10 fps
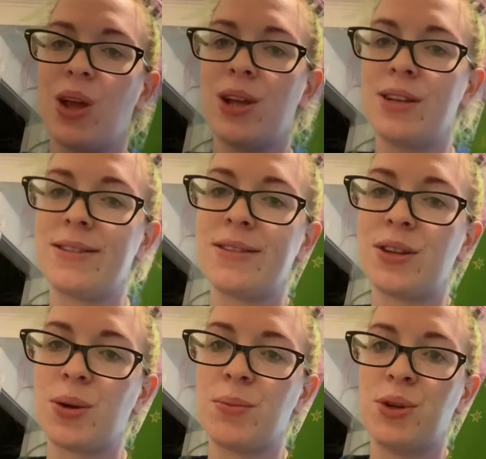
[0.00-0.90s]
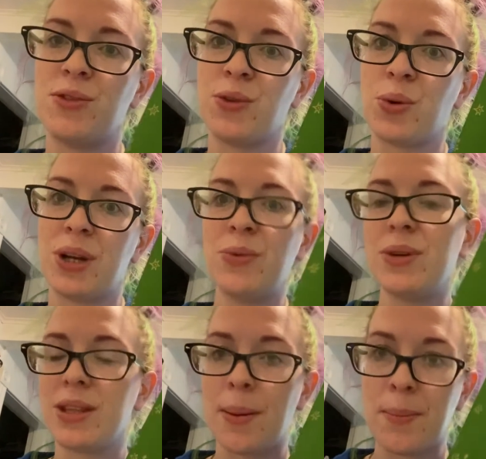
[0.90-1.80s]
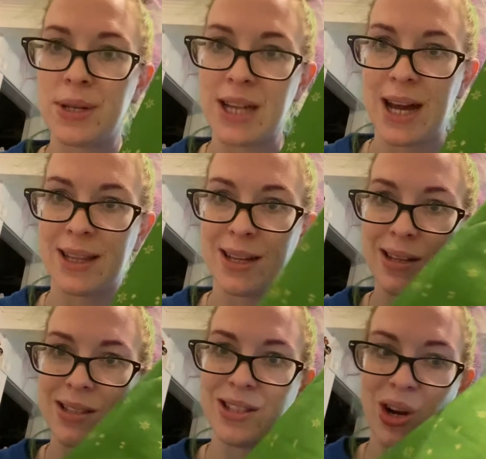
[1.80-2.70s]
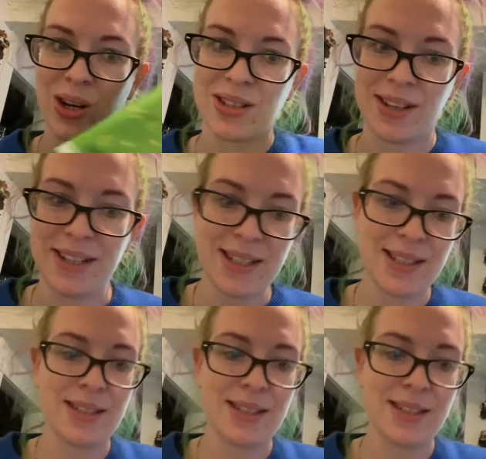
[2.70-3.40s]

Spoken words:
This beautiful green with metallic stars on it.